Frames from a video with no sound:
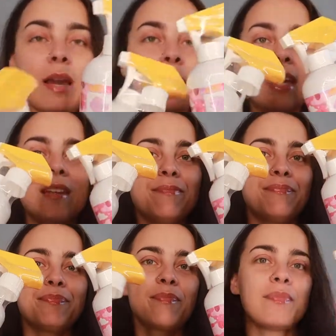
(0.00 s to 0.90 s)
I mean,
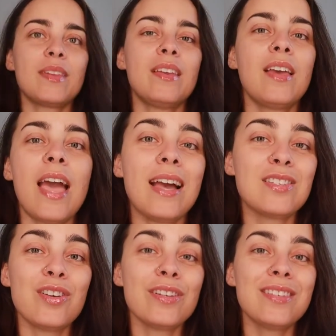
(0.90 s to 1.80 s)
as
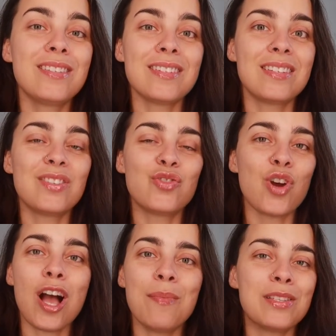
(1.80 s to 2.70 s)
long as it does its
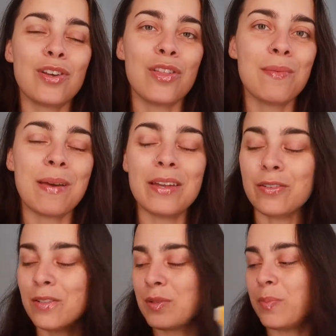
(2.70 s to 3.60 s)
job, that's all that matters.